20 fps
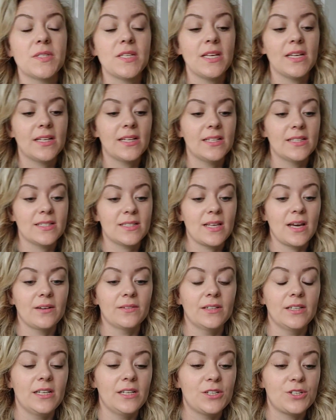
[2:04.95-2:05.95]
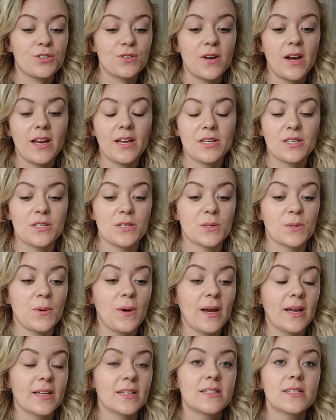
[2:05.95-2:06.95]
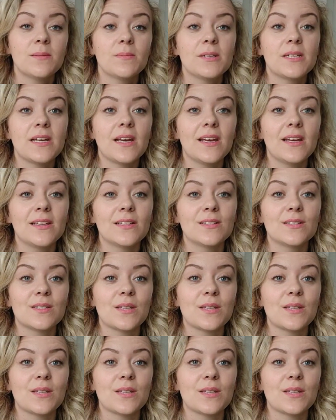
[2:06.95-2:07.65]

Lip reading: seedlings that are in each tray is just quite intimidating,